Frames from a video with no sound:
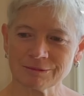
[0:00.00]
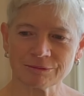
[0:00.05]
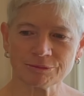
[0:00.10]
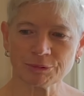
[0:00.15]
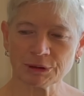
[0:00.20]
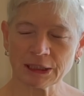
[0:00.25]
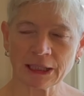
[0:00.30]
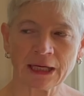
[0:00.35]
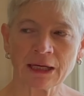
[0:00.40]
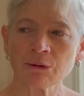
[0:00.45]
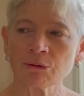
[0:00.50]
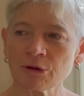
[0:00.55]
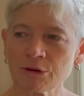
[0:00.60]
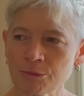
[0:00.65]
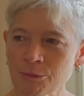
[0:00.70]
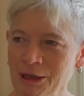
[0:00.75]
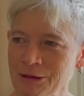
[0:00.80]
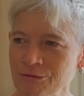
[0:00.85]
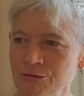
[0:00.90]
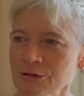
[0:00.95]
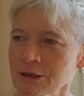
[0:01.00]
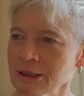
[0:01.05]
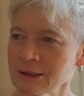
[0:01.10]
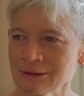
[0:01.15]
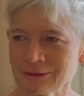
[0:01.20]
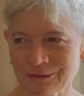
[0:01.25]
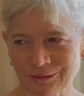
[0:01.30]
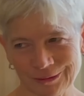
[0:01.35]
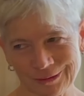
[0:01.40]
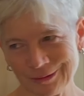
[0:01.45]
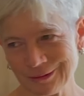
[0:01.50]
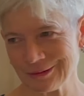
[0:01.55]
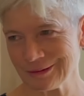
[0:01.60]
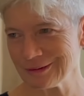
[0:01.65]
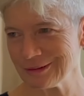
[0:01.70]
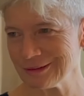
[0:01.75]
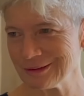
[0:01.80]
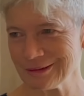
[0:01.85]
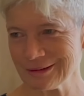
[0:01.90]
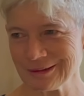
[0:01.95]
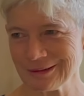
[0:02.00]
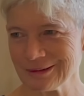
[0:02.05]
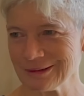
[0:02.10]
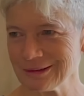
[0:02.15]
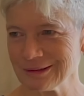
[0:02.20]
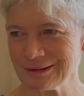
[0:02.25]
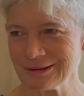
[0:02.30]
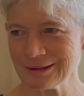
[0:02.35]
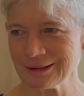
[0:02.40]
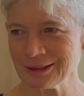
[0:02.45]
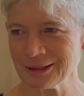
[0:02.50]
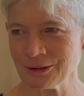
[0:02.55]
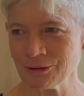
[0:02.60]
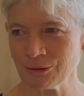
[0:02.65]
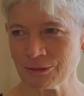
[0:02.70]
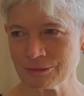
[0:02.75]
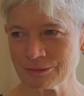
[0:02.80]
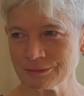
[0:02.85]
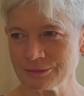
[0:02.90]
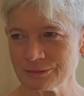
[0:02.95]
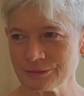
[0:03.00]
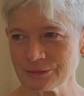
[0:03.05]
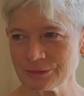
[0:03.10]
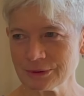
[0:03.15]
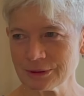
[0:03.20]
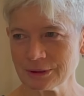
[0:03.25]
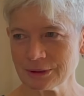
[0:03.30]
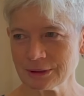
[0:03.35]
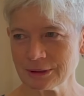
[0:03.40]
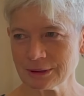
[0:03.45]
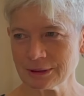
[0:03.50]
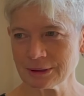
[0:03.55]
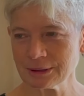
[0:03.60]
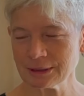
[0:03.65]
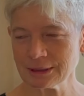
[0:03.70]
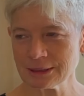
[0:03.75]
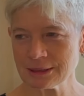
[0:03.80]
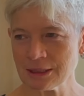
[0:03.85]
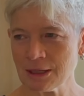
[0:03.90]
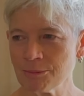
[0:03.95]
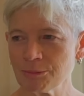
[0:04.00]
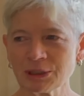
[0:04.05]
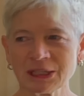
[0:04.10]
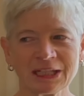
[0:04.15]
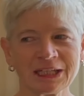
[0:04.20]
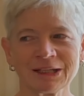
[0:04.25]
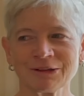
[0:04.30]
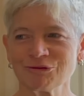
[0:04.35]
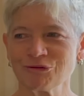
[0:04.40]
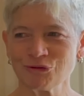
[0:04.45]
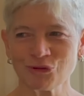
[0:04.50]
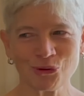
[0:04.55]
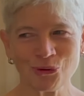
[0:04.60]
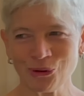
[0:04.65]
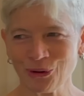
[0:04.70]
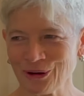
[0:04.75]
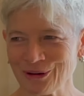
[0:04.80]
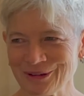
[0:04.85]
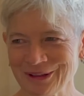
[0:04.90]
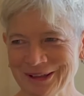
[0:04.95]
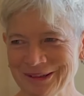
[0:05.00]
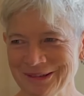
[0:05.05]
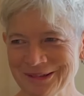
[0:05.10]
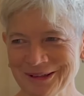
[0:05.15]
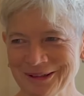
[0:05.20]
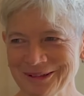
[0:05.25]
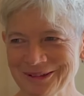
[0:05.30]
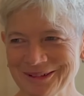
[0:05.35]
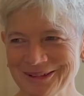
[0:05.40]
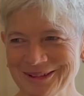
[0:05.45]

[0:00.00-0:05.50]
play with my friends. You know, it's not playing for. That's not